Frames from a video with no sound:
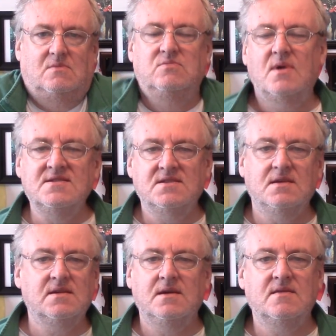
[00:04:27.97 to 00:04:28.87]
Rust,
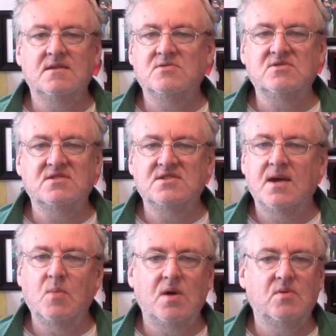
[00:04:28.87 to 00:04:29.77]
uh, this was the
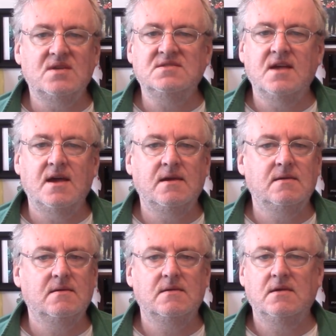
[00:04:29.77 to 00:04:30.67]
same way. Rust
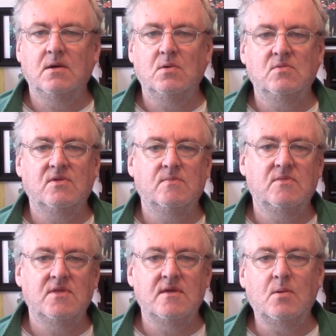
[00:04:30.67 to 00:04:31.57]
Day, you know,
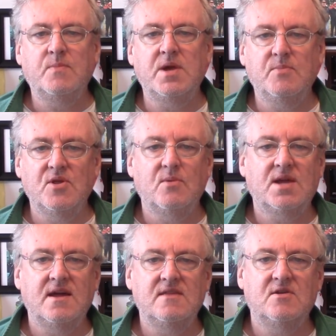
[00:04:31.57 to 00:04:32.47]
there were people that were
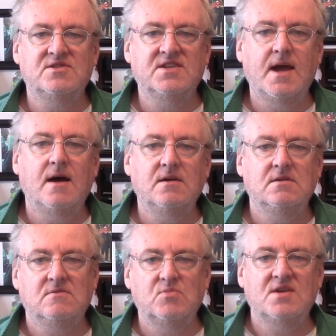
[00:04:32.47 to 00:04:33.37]
getting their scalp,
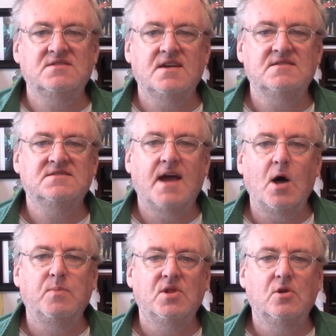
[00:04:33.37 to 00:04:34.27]
Rusty's
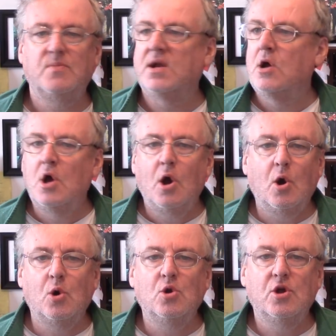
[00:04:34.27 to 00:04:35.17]
scalp a little bit
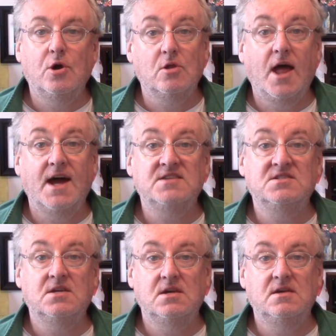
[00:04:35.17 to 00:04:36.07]
earlier
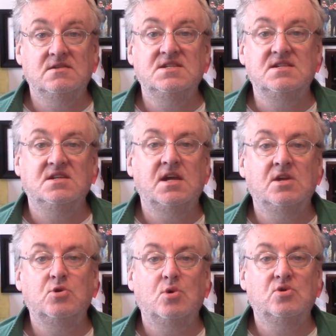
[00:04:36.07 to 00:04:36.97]
last season,
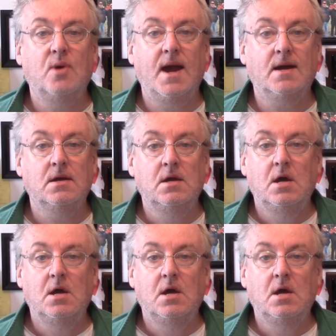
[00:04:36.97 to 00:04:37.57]
indoor track.